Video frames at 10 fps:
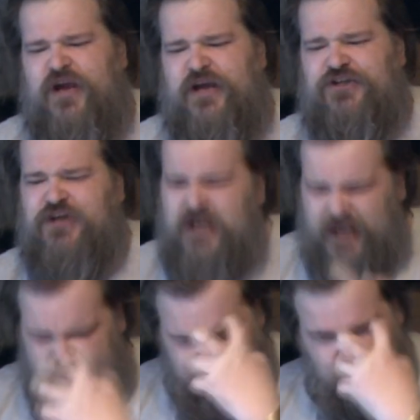rage
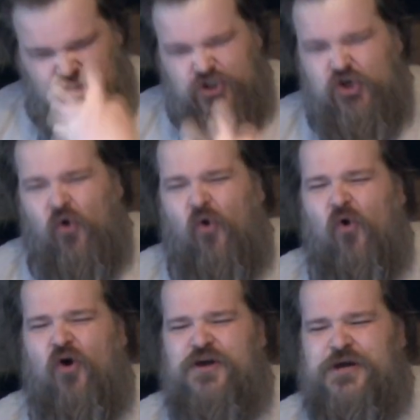and
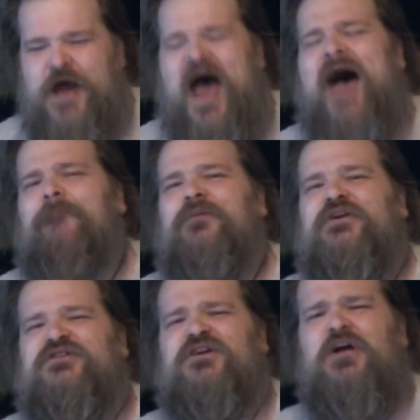joy and
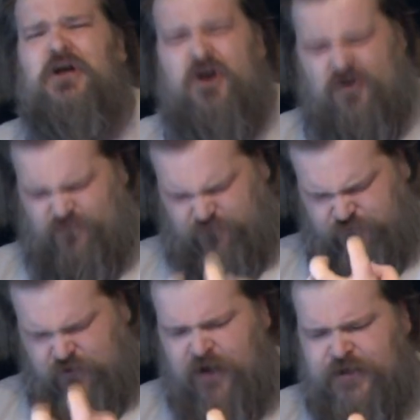happiness of
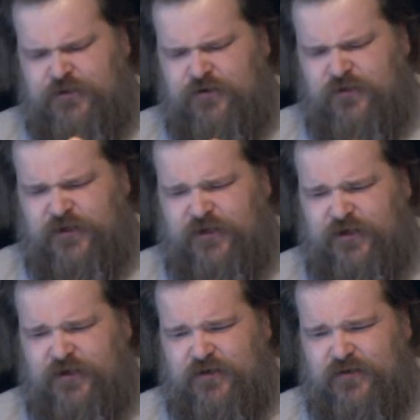
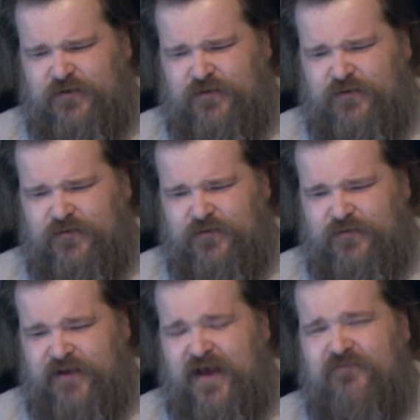finally
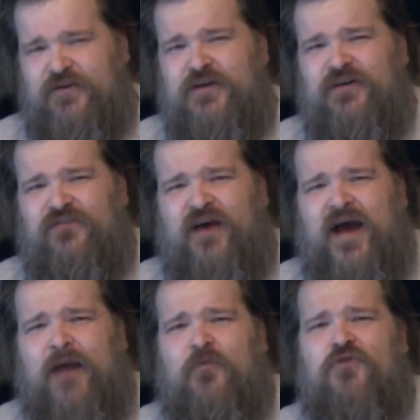having his
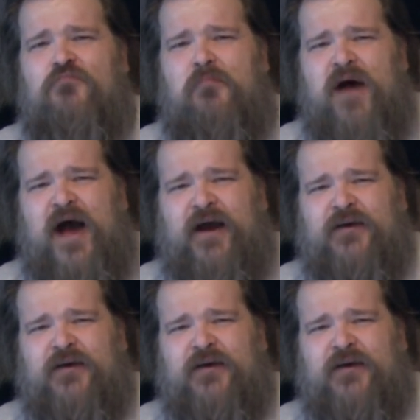hammer back.